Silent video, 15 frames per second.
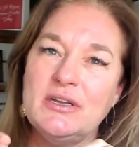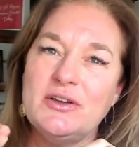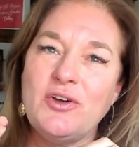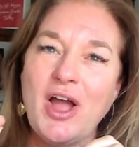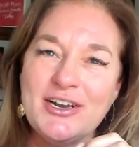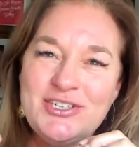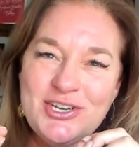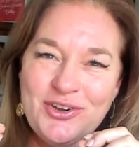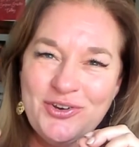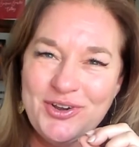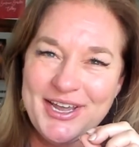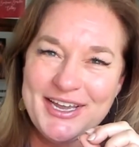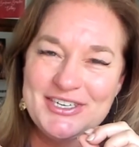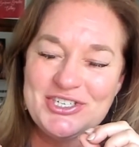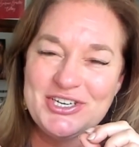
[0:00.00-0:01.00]
content
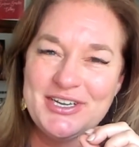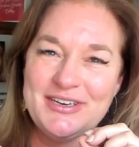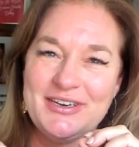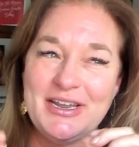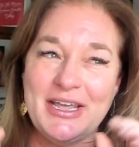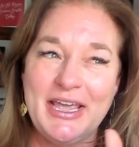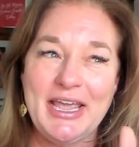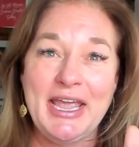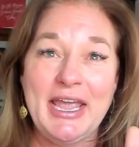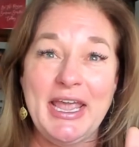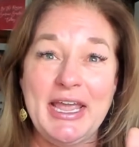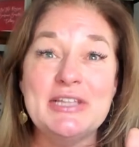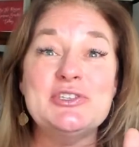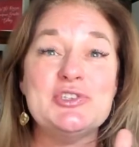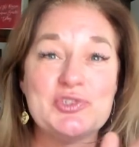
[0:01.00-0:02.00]
creation
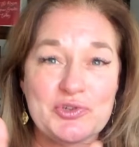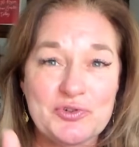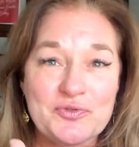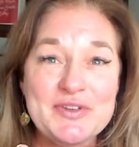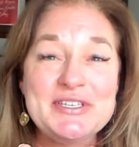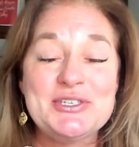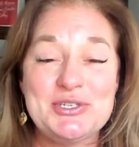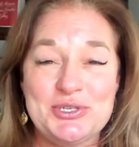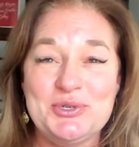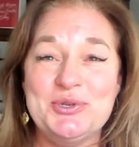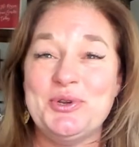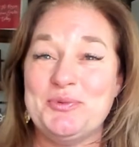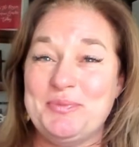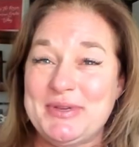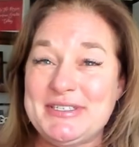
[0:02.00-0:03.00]
in service to
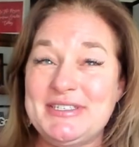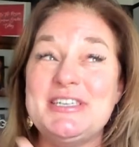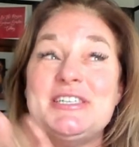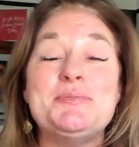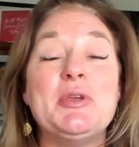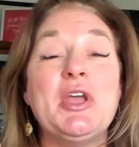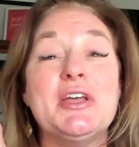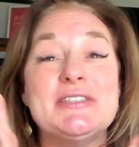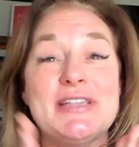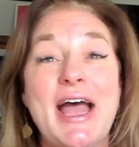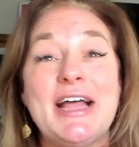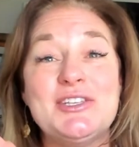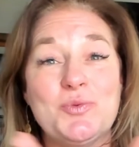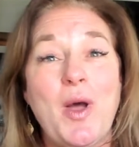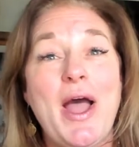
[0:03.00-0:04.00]
your business, because
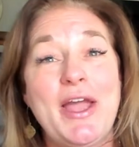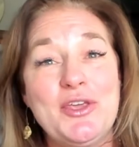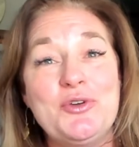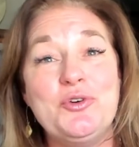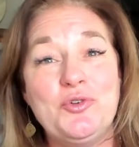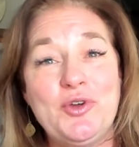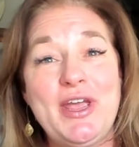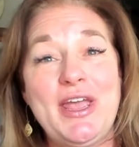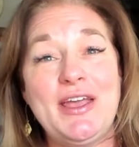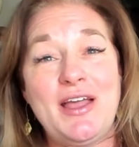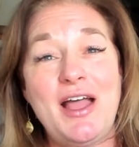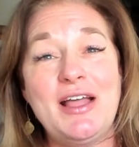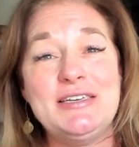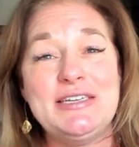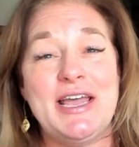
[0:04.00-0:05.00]
that's why you create
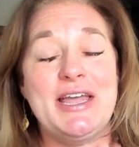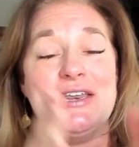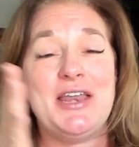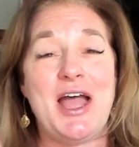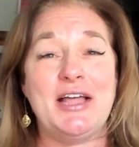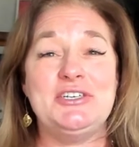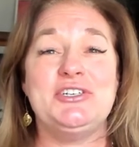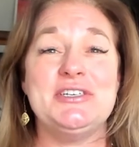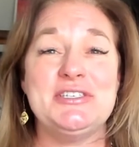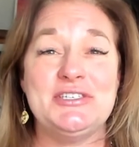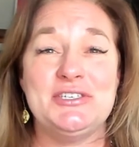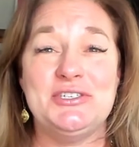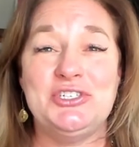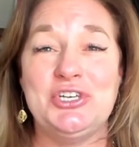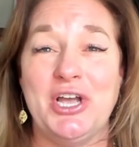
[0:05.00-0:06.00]
content, not
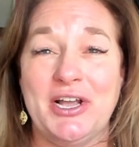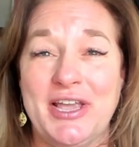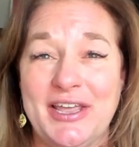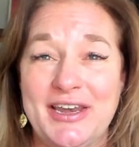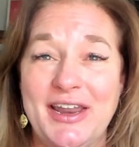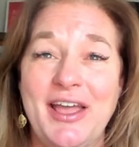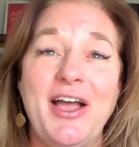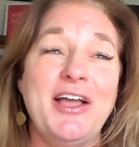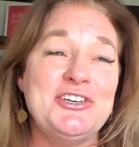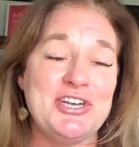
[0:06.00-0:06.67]
just to check it